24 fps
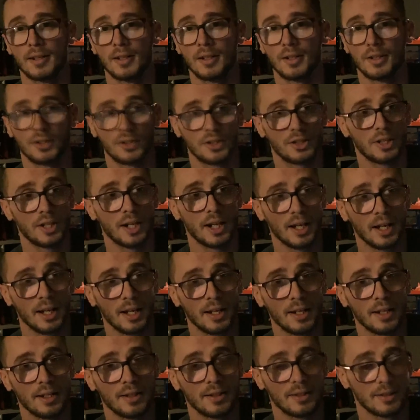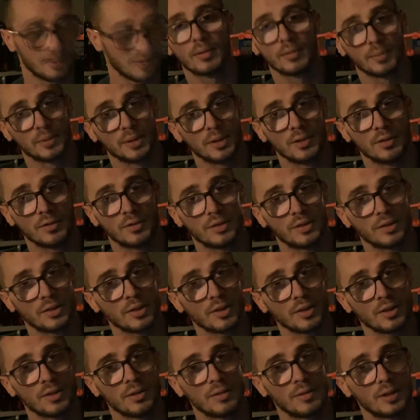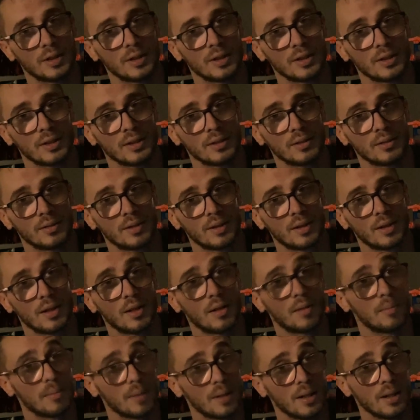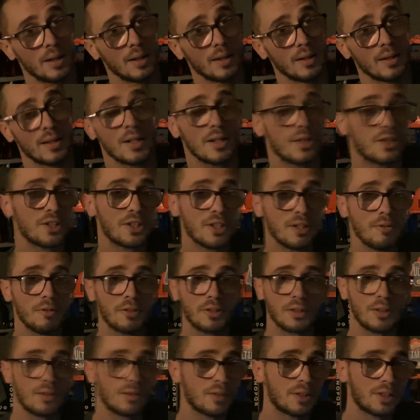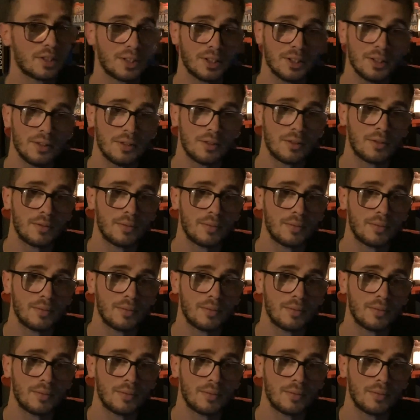She had a beautiful girl with her, but she was only 2,